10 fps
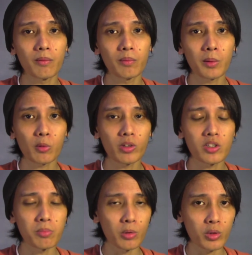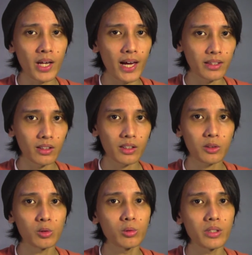Number one is Bruce Hadnott,
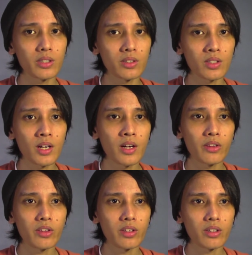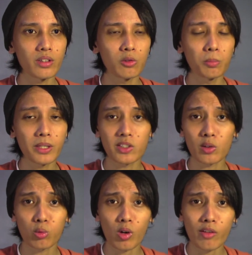who plays
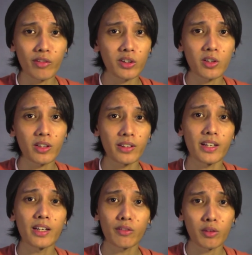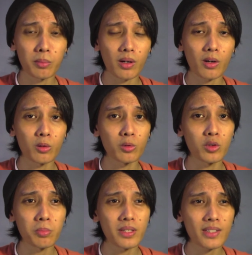this war veteran at the end of the bar, who
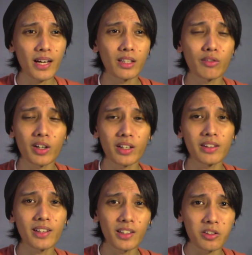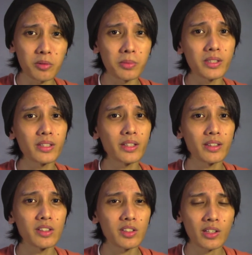speaks kind of unintelligibly, and
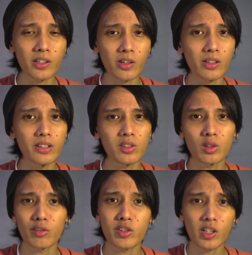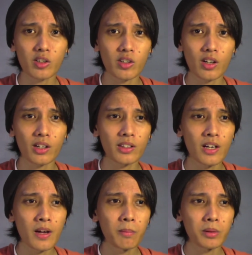he's clearly sort of shell-shocked.
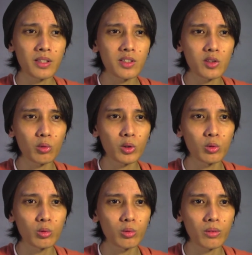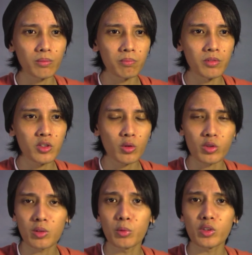But he's the one who shows
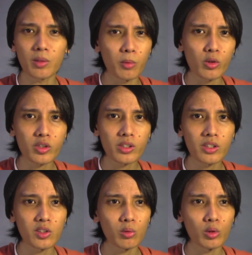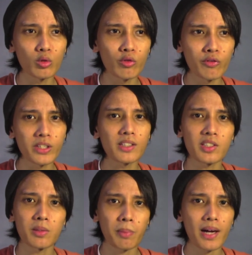the most emotion. He's the one who feels
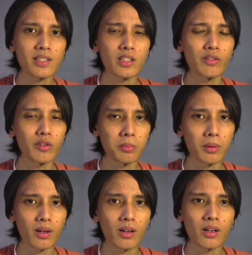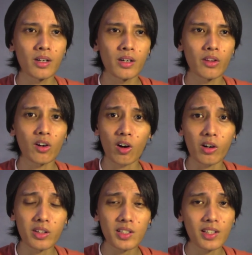the passing of the bar the
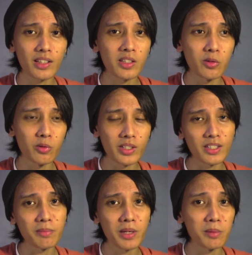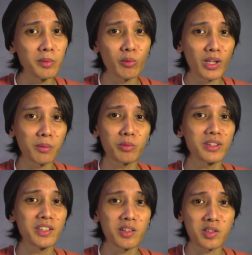hardest, and he really made me well up with
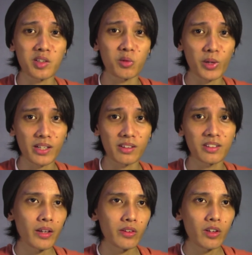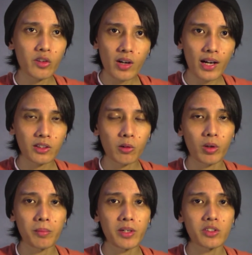tears as well. And the other actor I
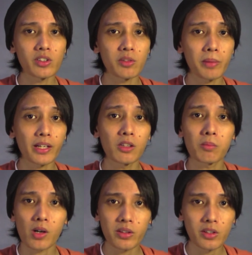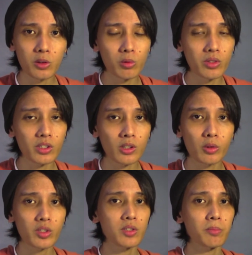want to mention is Michael Martin, who is the
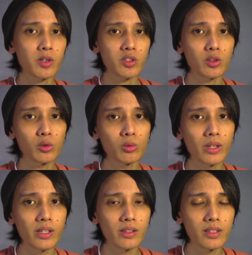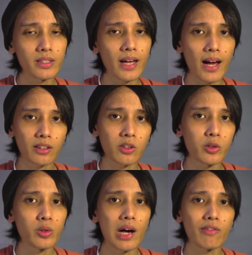closest person to a lead actor
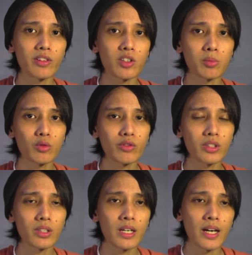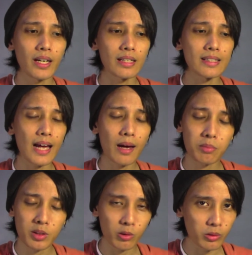you have in this movie, and he's
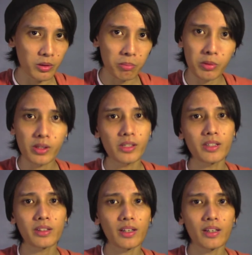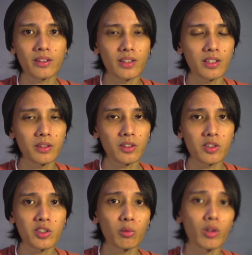absolutely brilliant. I think he
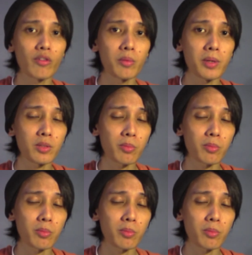turns in one of the best